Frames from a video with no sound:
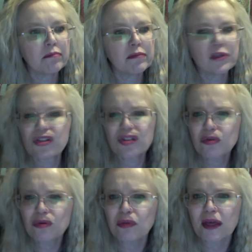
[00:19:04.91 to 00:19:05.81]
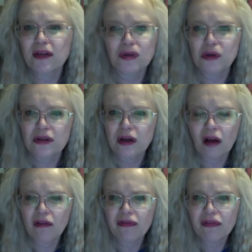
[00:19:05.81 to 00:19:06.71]
Just don't do that to
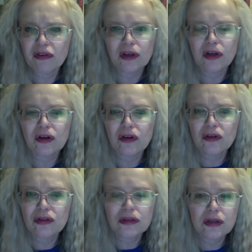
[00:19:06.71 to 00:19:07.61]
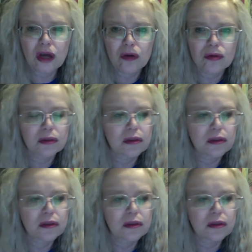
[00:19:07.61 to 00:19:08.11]
yourself, you know, just don't.